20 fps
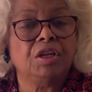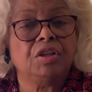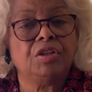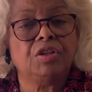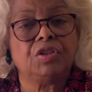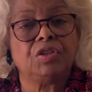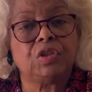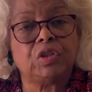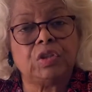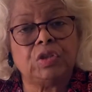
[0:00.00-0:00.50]

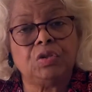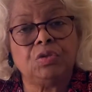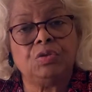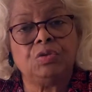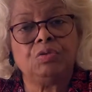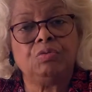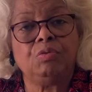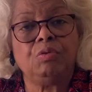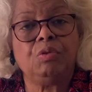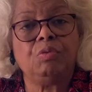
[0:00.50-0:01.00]
The
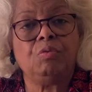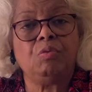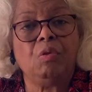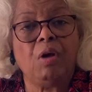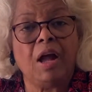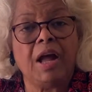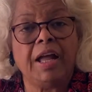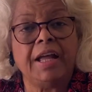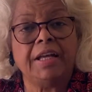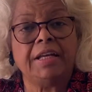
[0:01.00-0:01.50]
students will
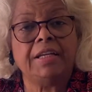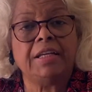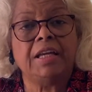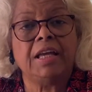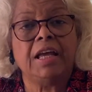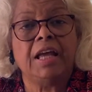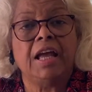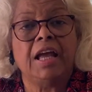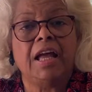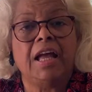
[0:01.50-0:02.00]
write
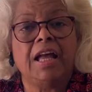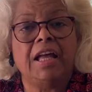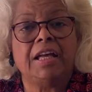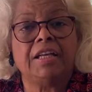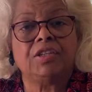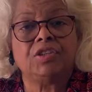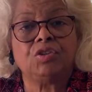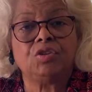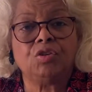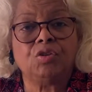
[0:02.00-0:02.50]
a
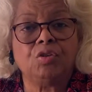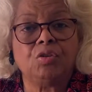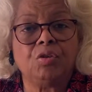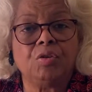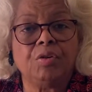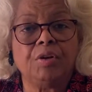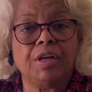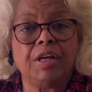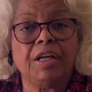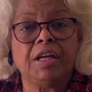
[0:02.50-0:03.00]

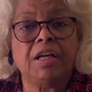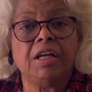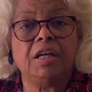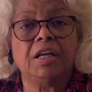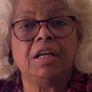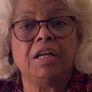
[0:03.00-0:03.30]
story